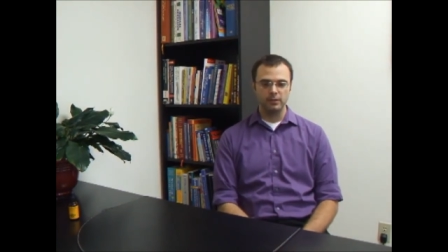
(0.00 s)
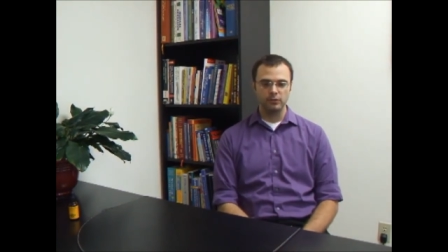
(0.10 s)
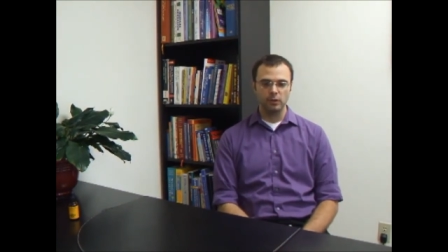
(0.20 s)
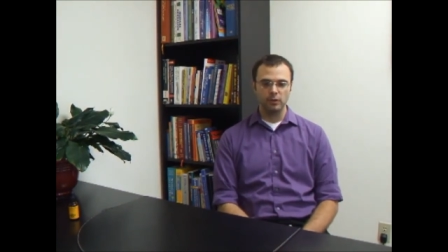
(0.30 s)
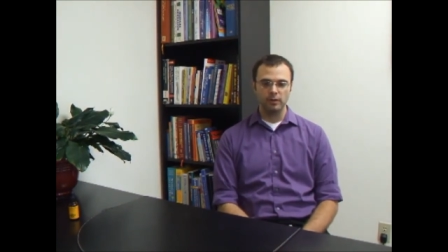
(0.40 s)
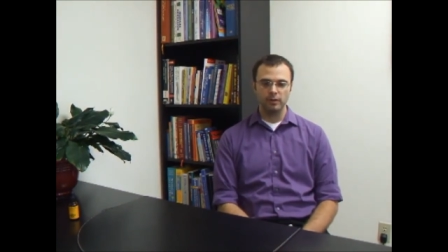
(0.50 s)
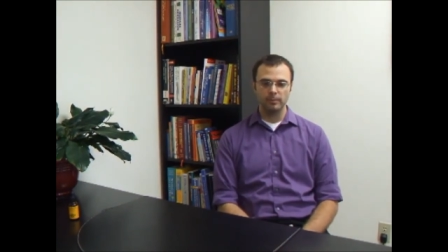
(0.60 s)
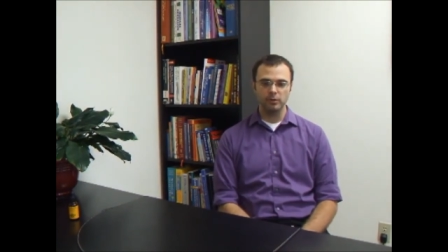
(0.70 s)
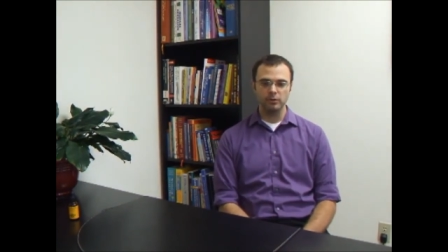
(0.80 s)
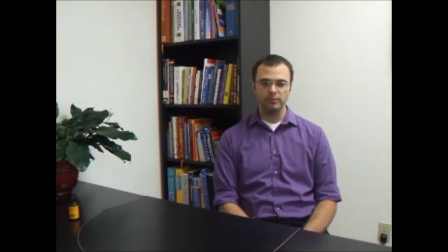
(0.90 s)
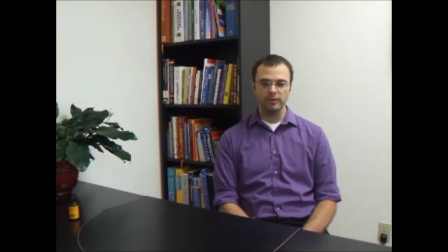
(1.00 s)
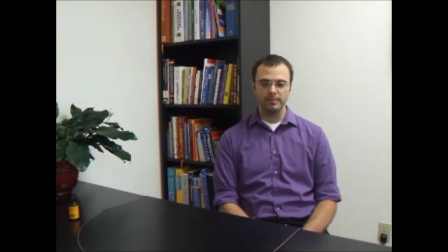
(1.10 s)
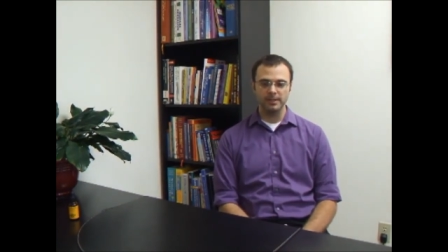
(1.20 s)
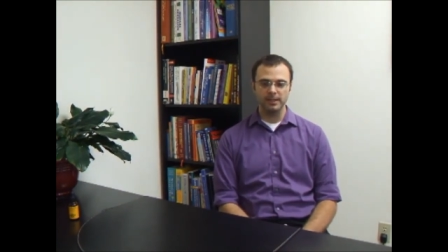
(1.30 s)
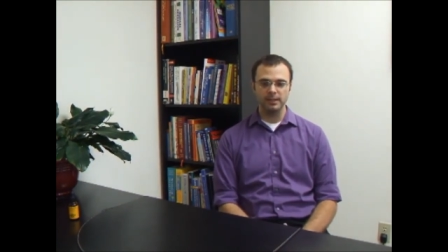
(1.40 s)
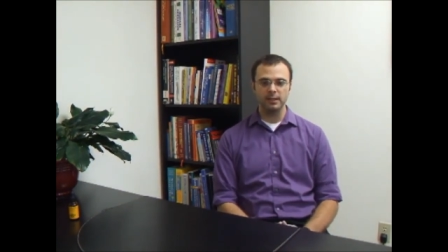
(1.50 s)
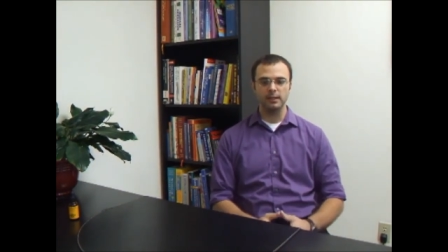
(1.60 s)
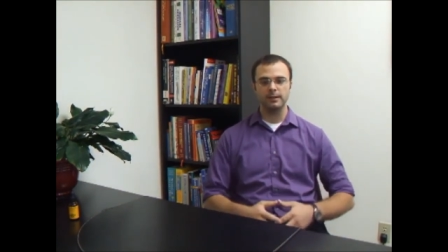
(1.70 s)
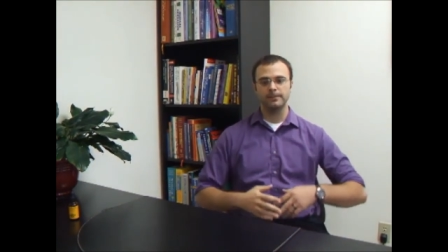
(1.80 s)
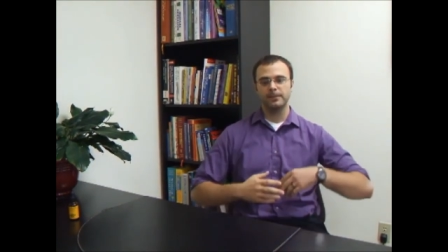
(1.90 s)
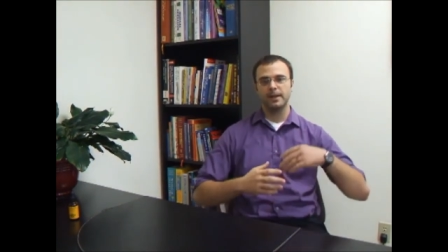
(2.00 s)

So, emotional freedom technique,